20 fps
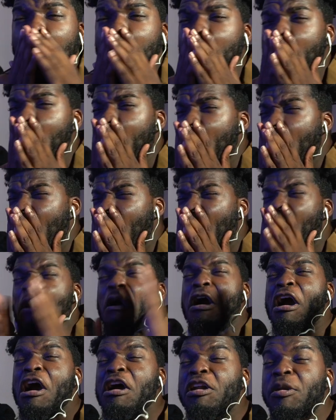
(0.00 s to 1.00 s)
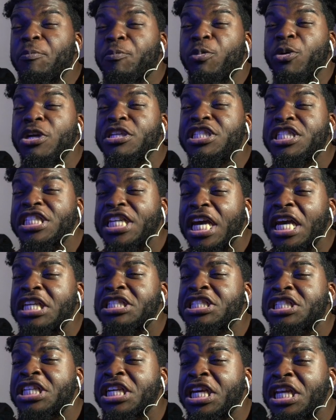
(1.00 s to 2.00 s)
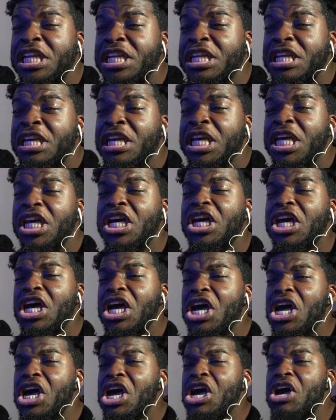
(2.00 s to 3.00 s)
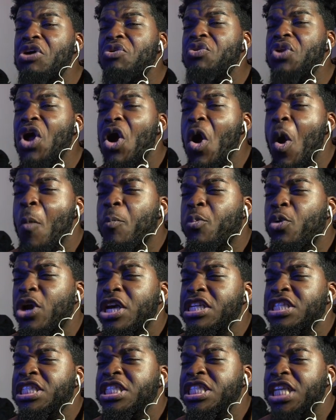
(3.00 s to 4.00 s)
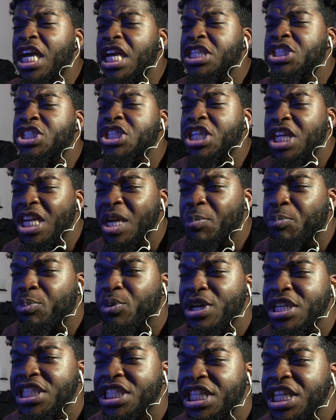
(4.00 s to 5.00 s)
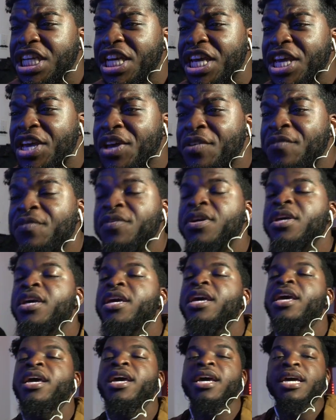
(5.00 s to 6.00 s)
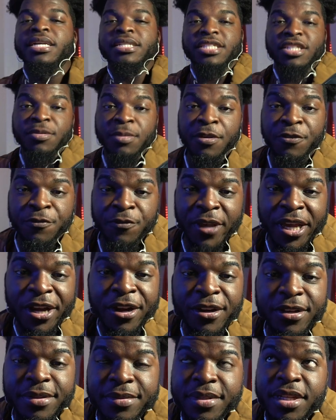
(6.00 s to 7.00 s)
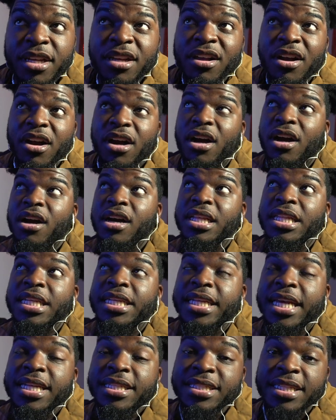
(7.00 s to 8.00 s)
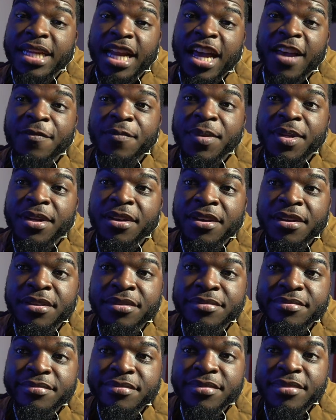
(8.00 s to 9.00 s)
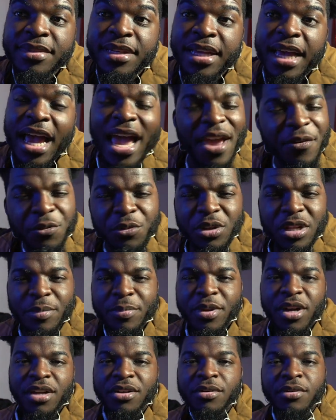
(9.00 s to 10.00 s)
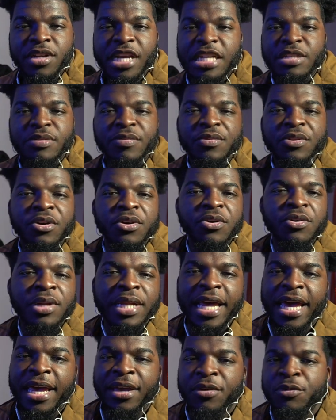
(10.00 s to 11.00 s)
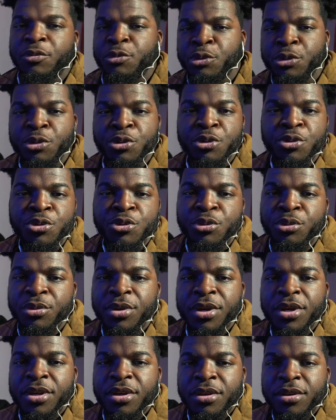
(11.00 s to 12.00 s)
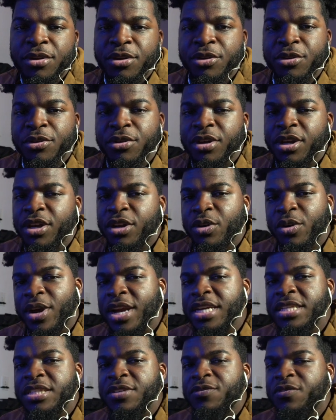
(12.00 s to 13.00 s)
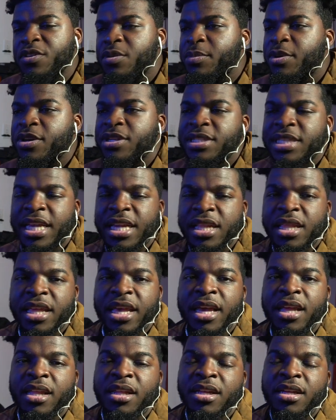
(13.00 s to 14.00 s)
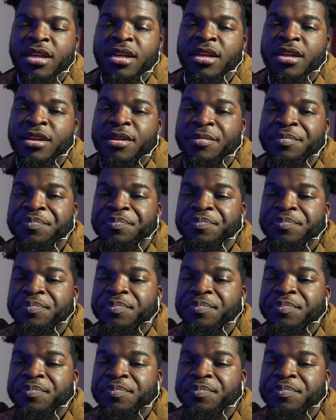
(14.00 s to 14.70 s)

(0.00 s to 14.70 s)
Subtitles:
Oh, unappreciation. No appreciation. Unappreciative. To be fair, all the dates that I've been on... I haven't really been on no dates with no, like, rude, crazy females like that. Like,